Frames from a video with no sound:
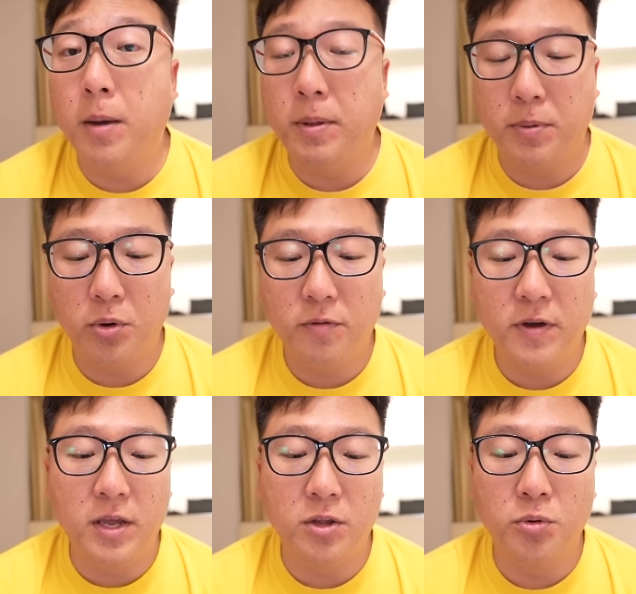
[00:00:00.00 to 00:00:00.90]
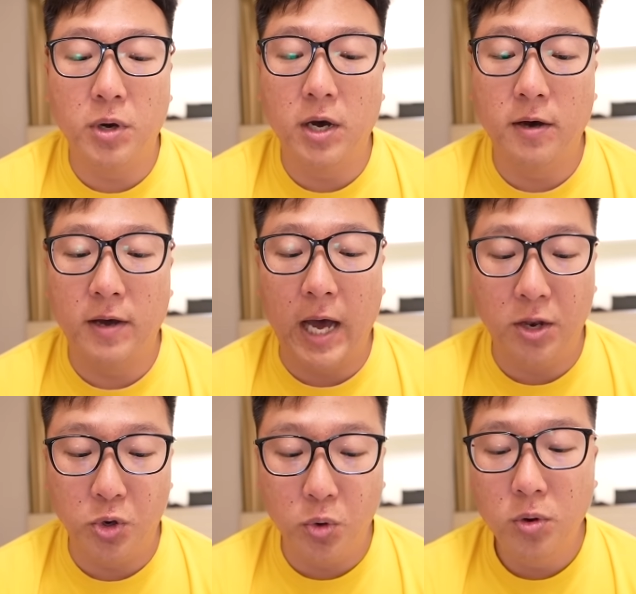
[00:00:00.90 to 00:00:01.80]
be purified into a
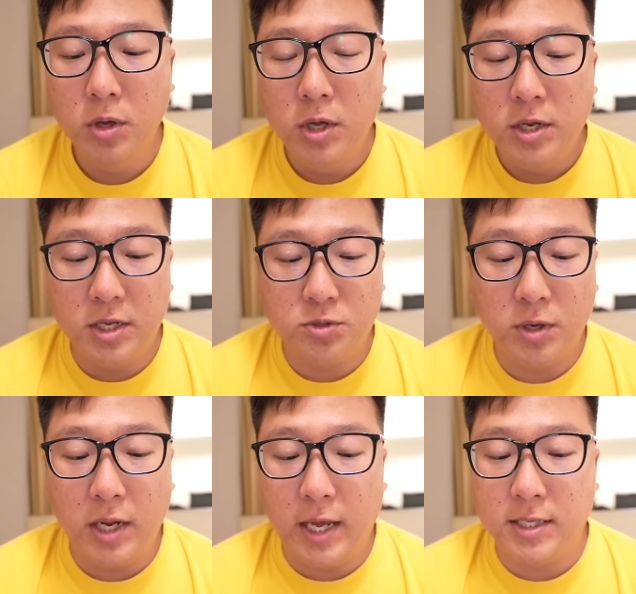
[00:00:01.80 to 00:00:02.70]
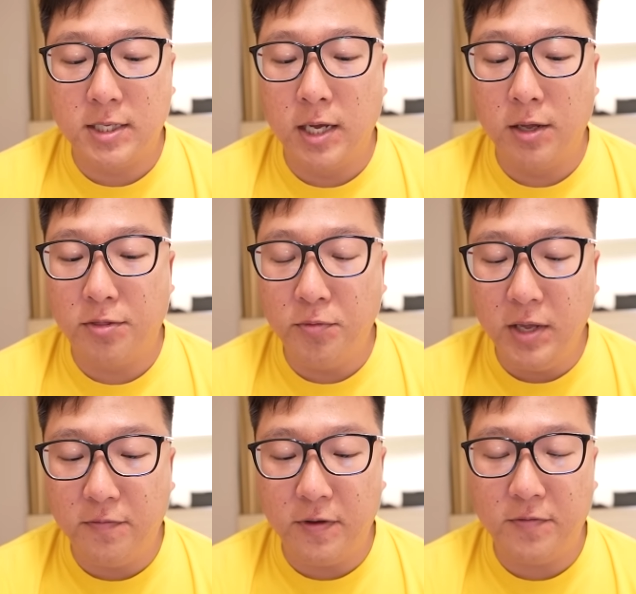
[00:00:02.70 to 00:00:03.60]
Hundo. This one has
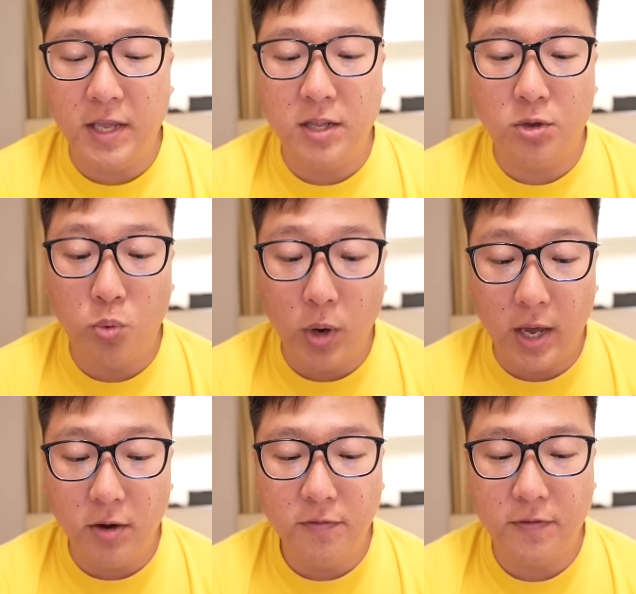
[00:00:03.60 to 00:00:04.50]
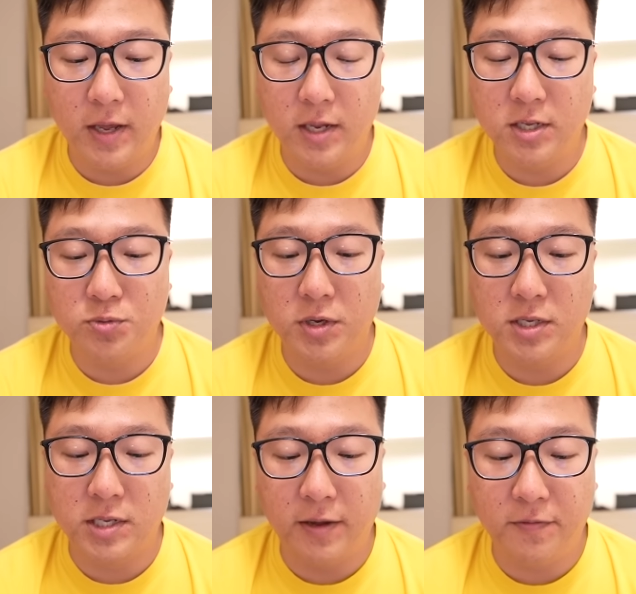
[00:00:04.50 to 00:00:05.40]
3, 15, 12, and this one
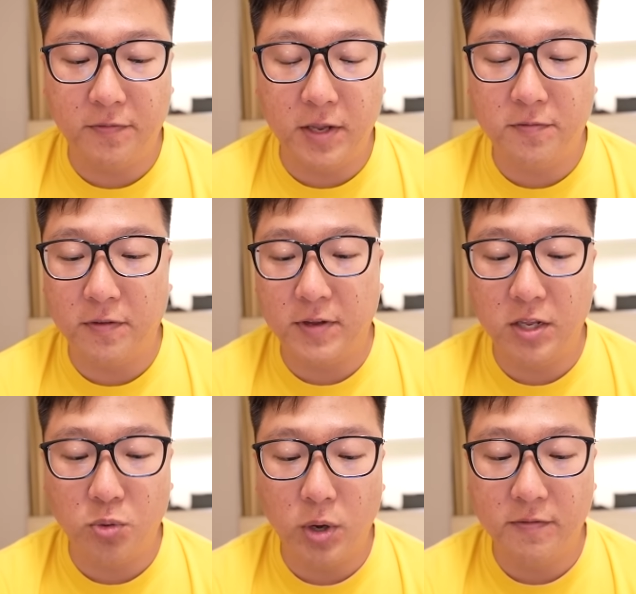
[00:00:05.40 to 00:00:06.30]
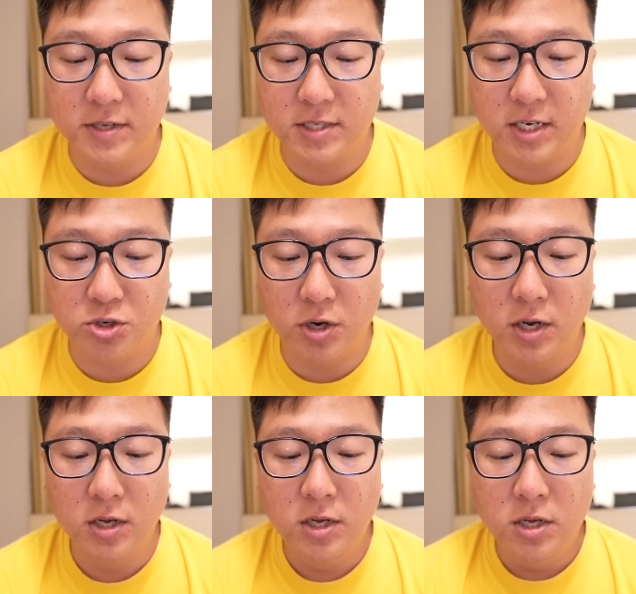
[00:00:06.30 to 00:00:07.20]
is like 15, 15, 12,
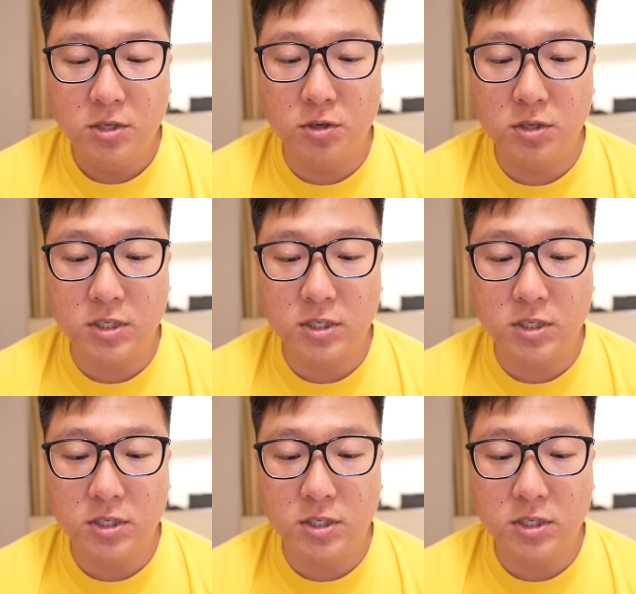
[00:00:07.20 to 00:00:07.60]
etc. So